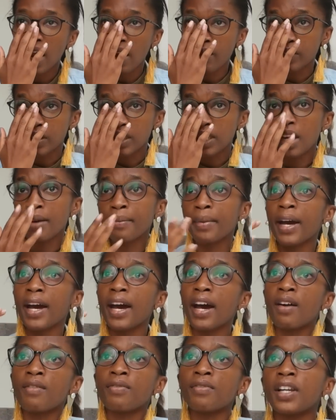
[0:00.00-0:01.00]
every time I
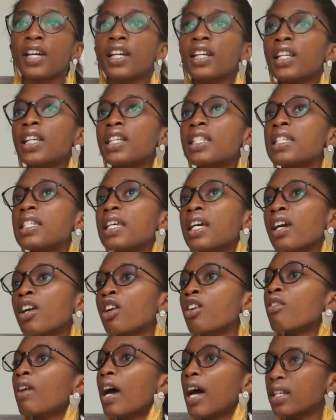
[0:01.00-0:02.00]
have, like, let's say
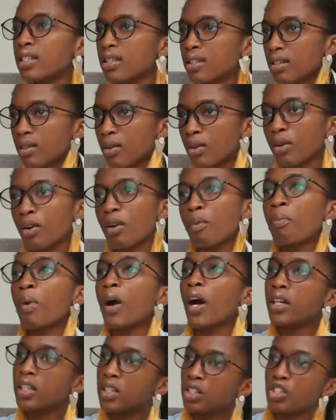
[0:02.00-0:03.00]
a grant or a
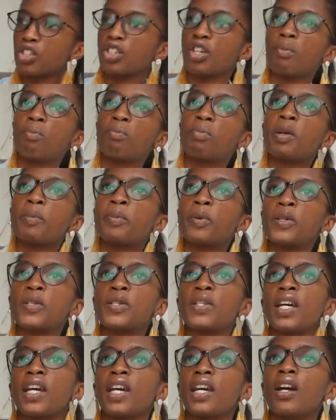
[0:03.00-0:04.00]
partnership, people
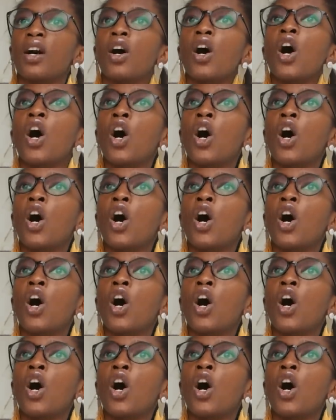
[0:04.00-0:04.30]
say,